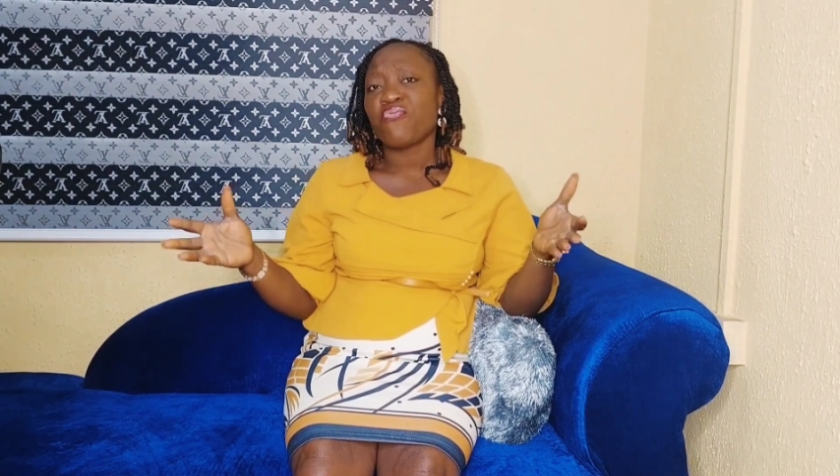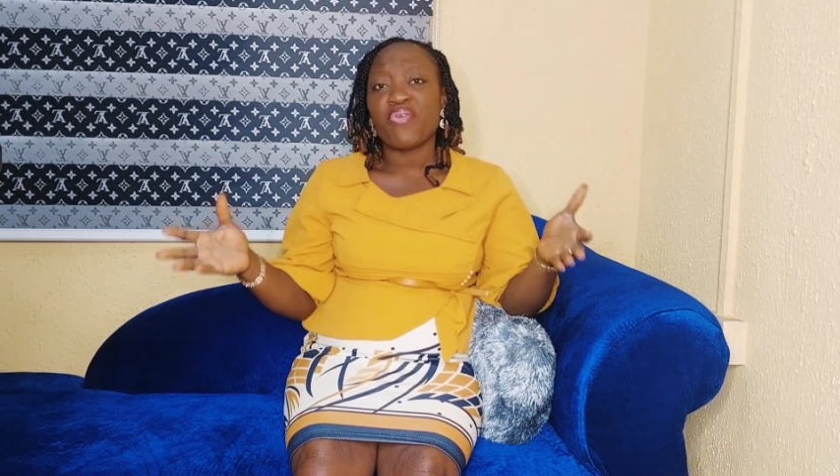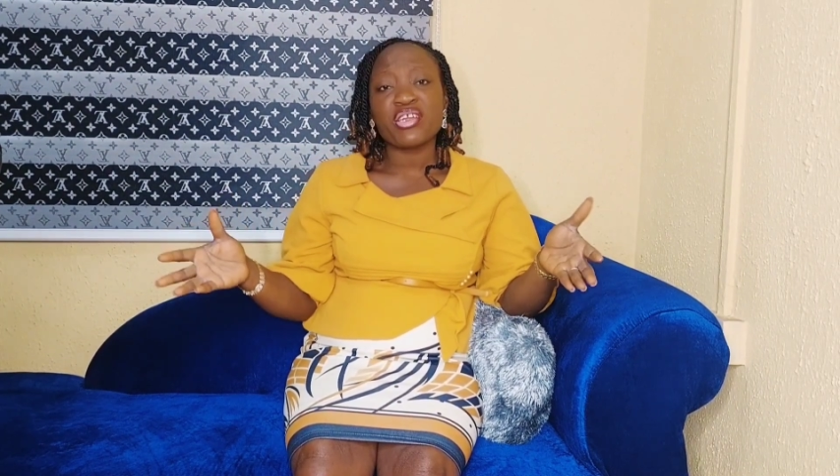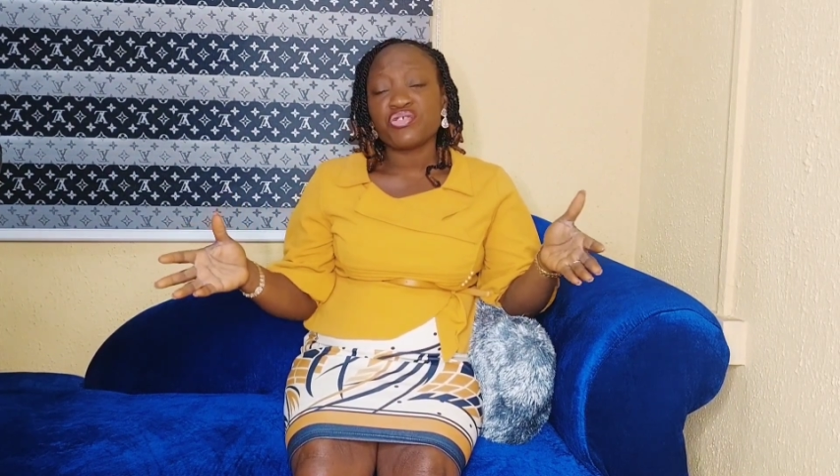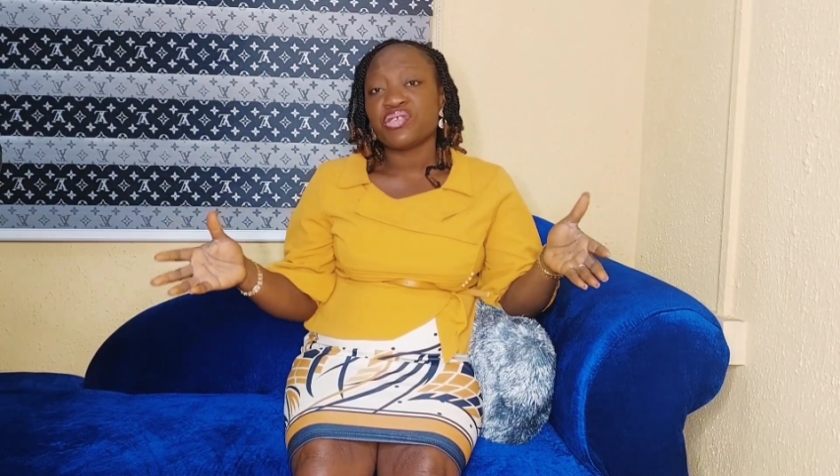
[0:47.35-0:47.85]

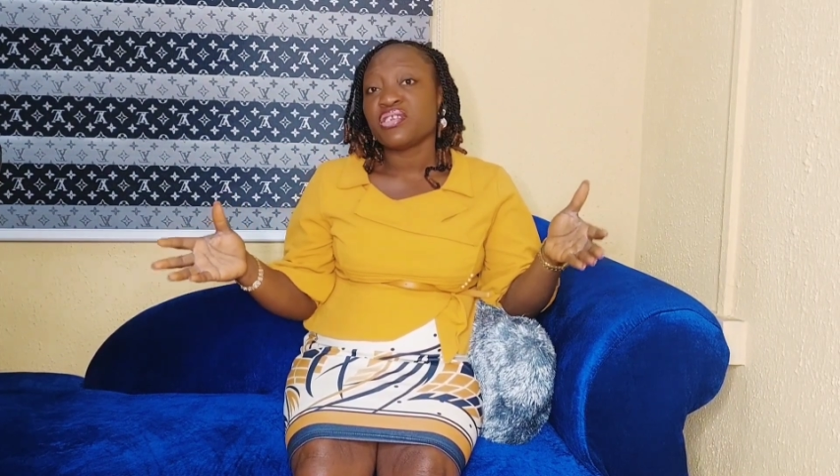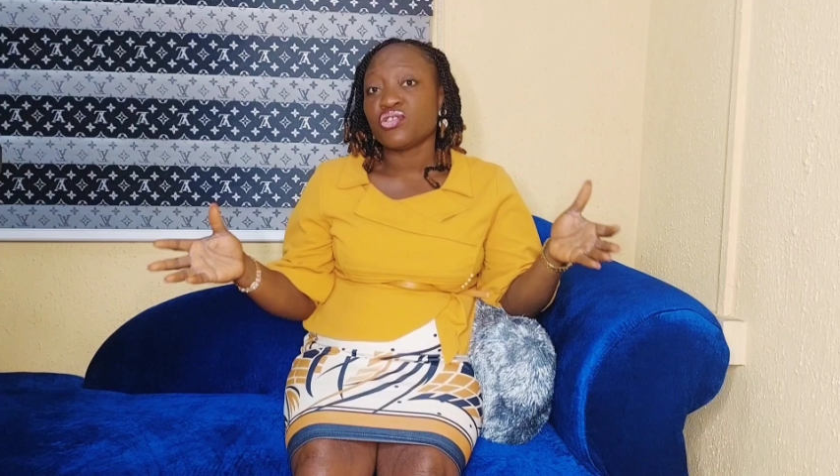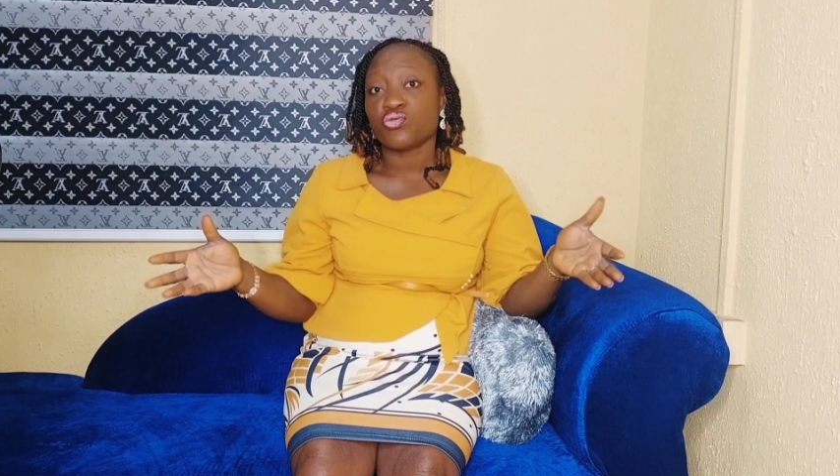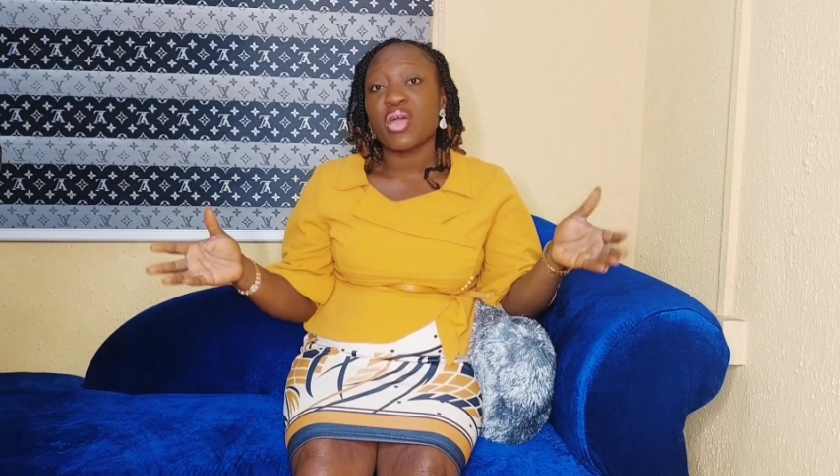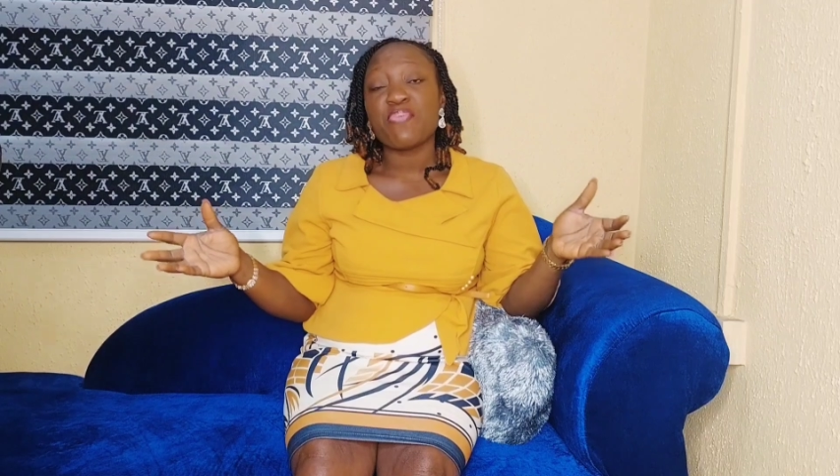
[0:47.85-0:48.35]
venturing
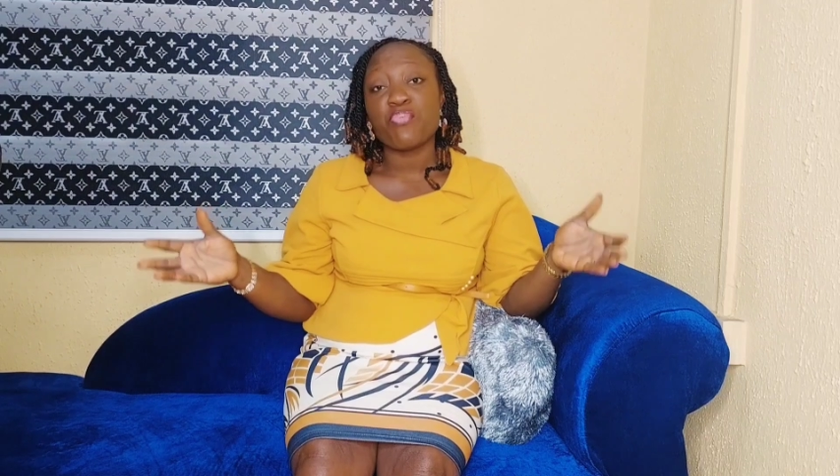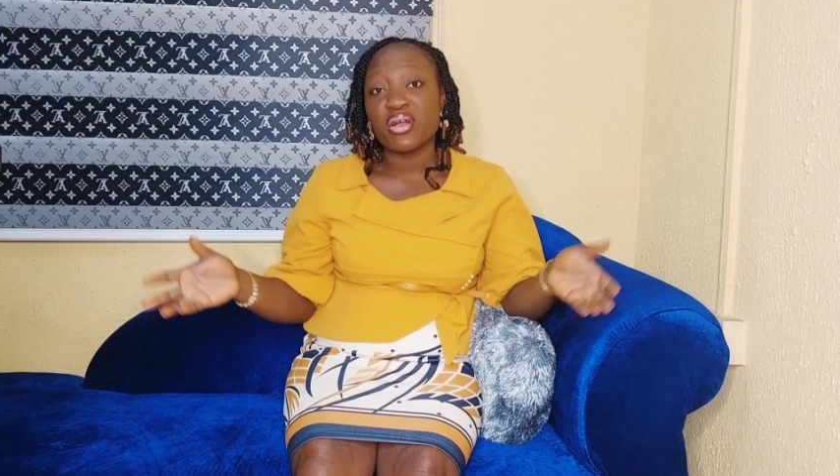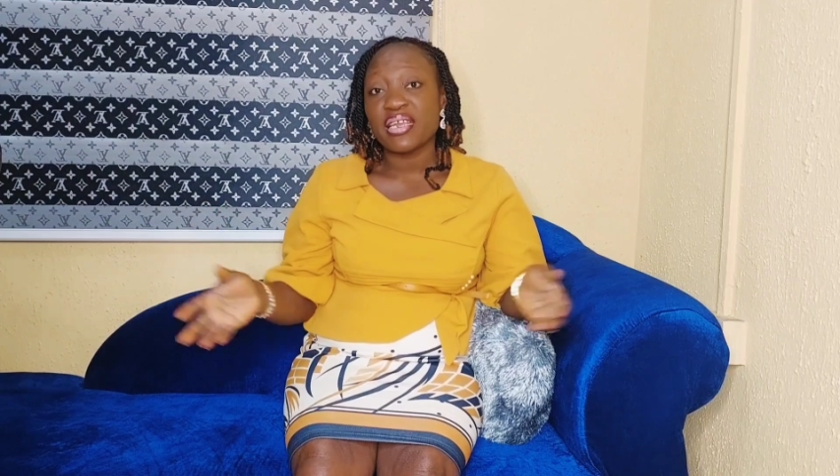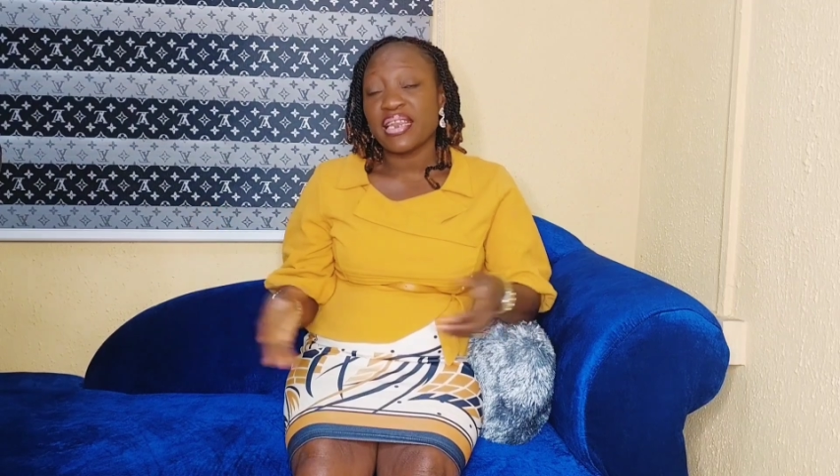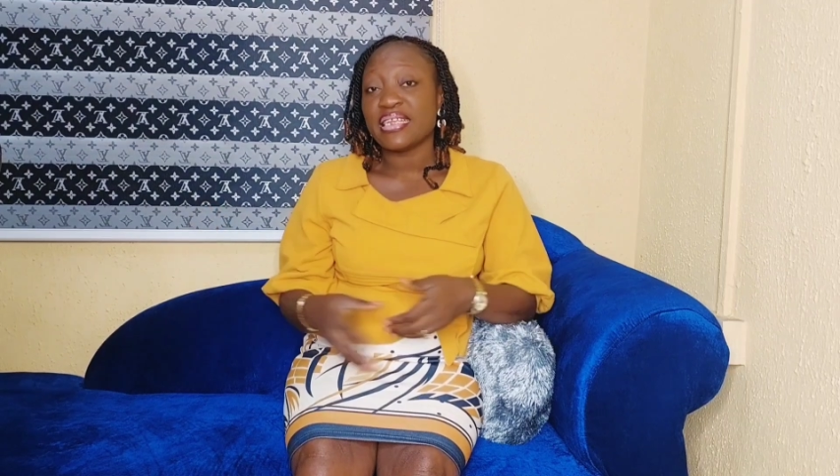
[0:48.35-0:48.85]
into a
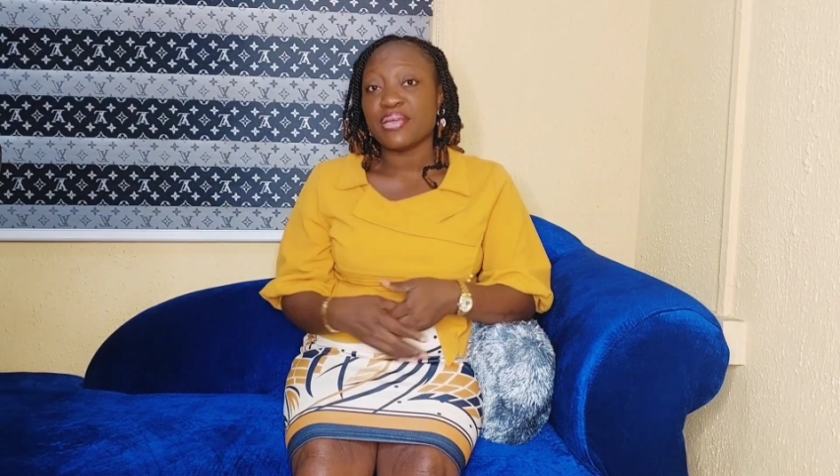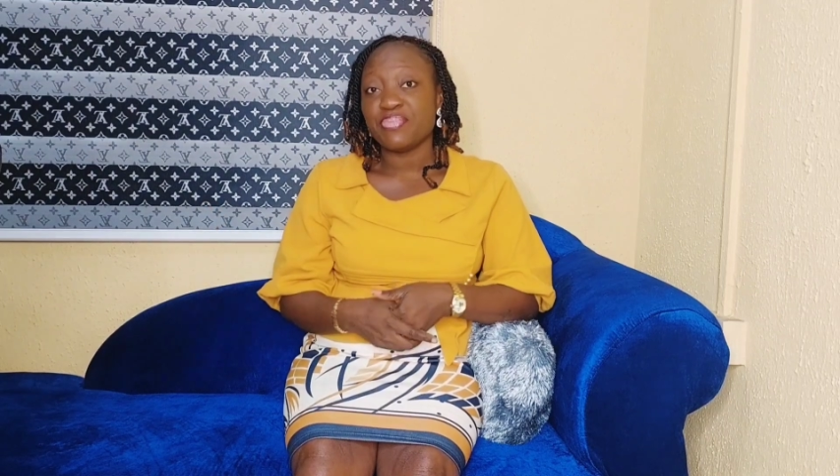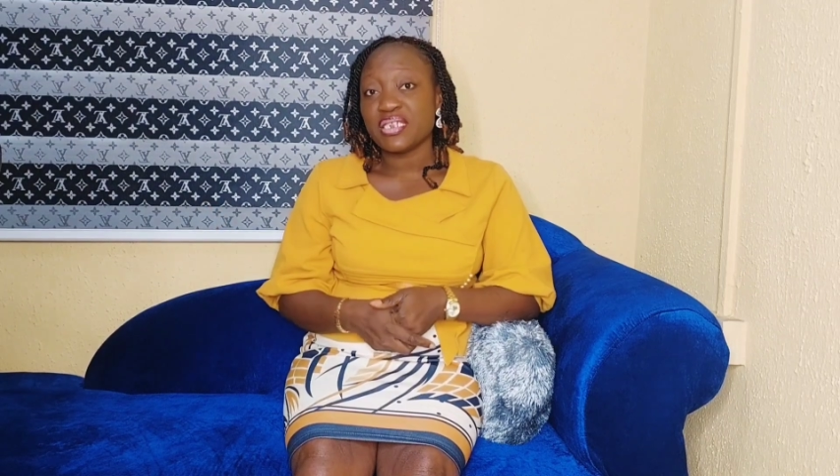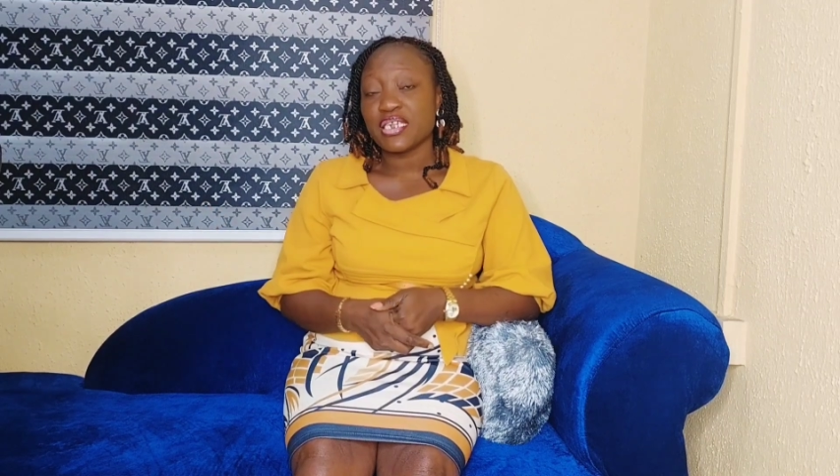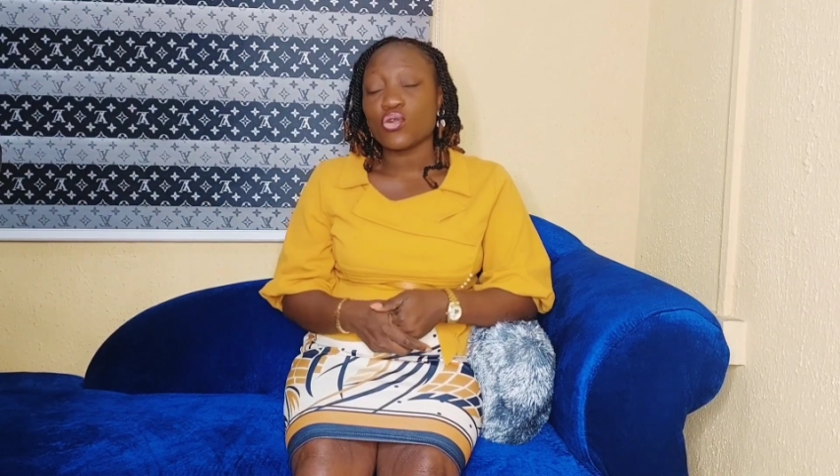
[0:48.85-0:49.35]
money lending business,